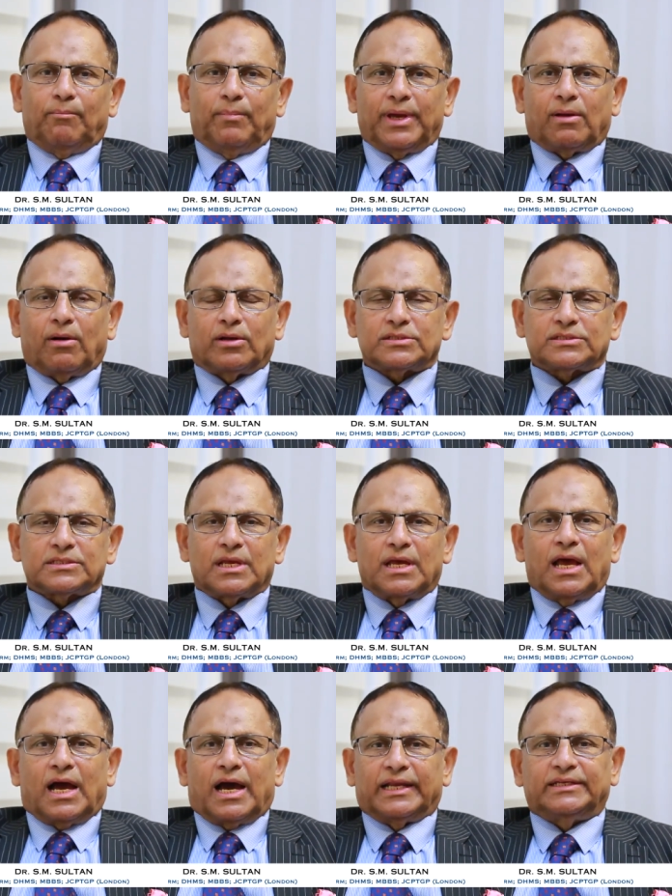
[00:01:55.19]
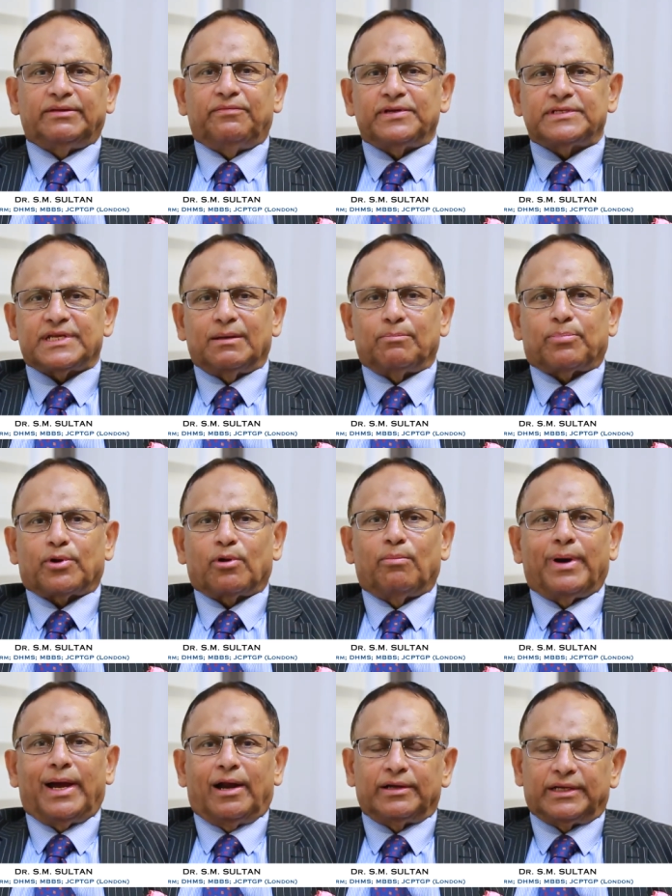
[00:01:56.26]
because artificial
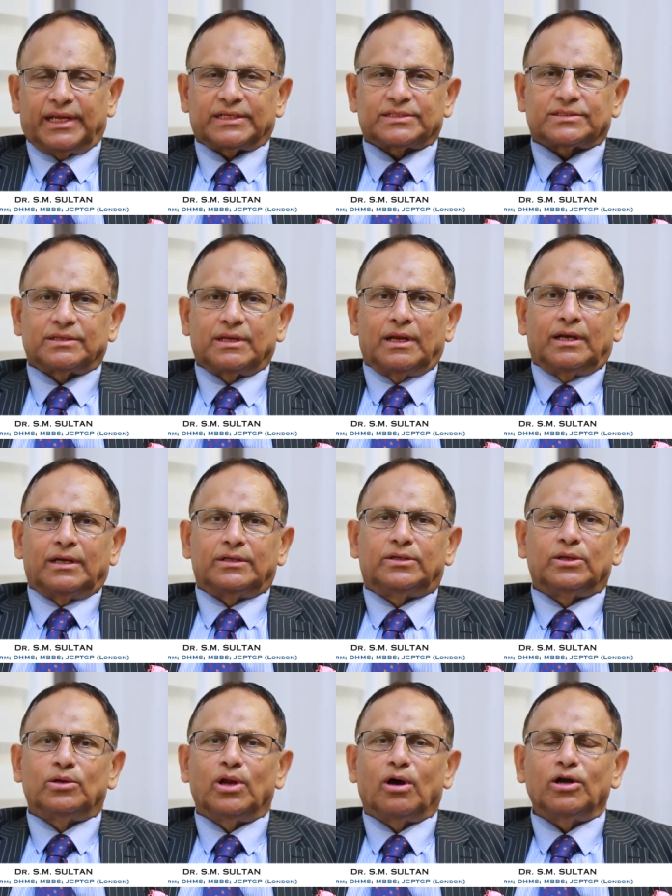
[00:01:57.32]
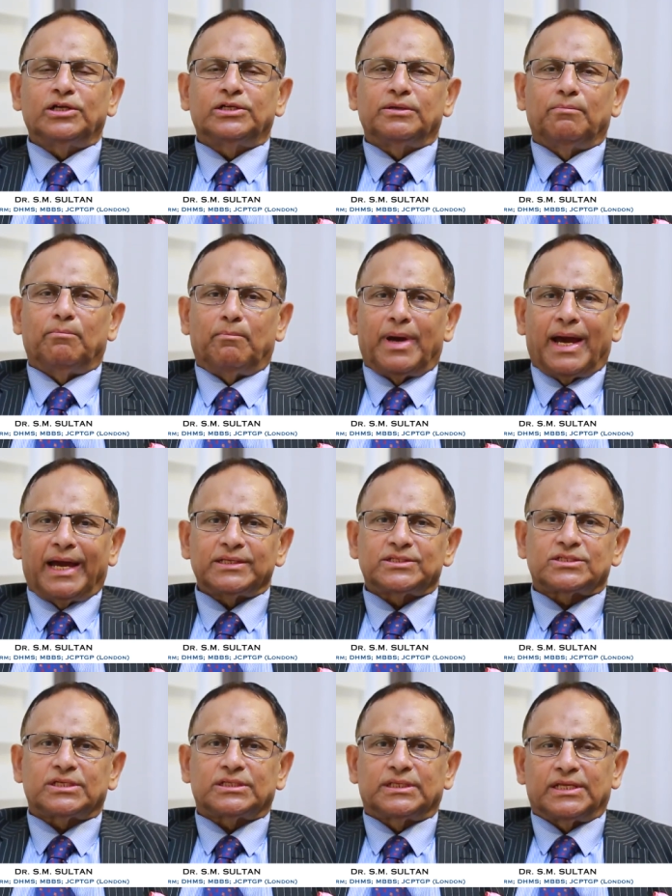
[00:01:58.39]
probiotics do not
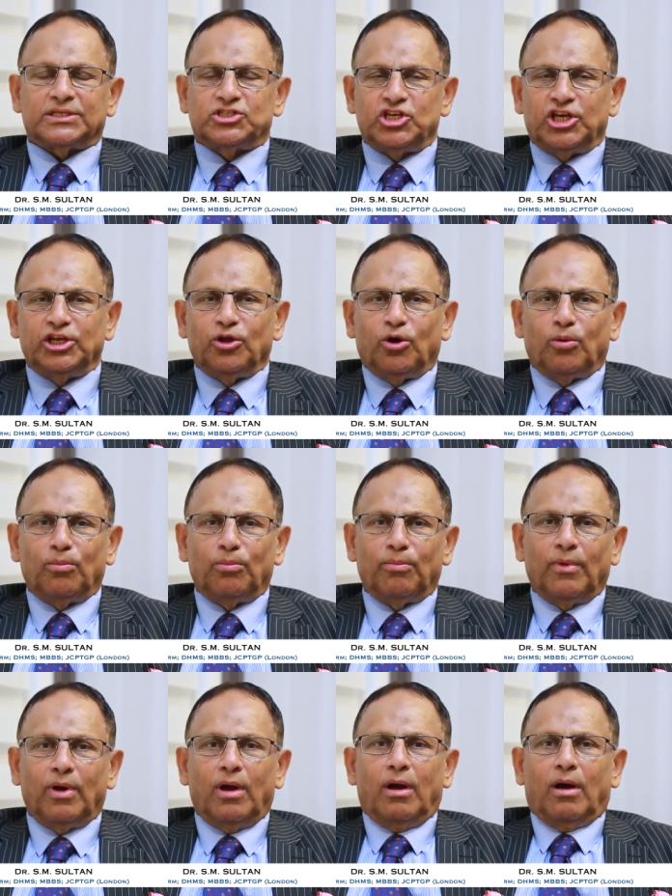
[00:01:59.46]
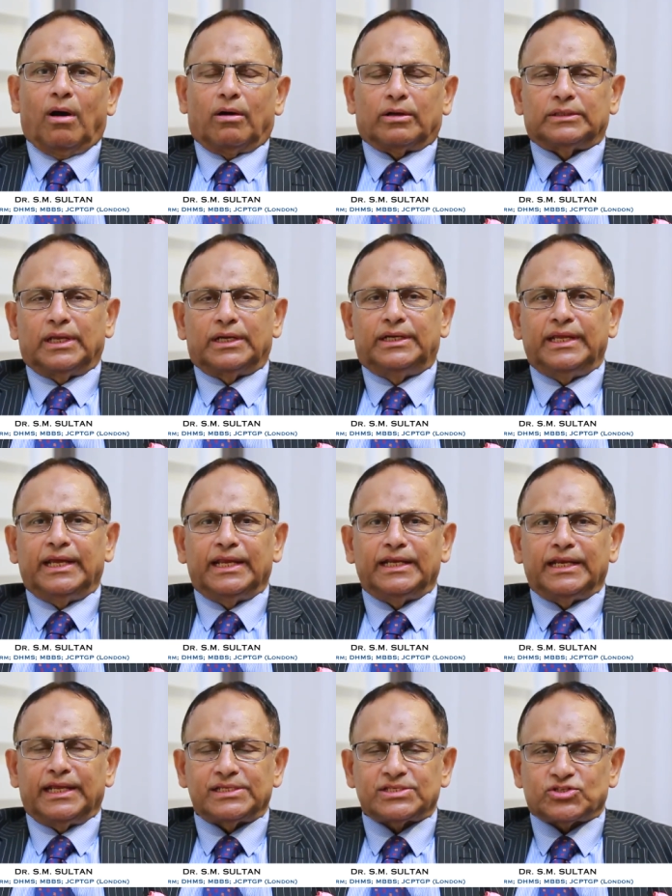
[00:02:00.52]
match the genome or the
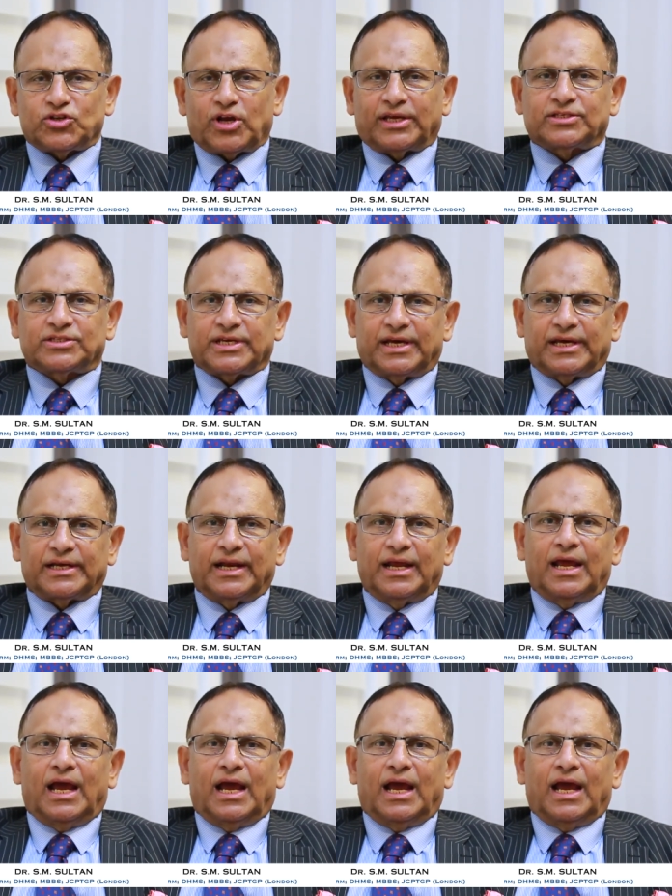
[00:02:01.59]
DNA structure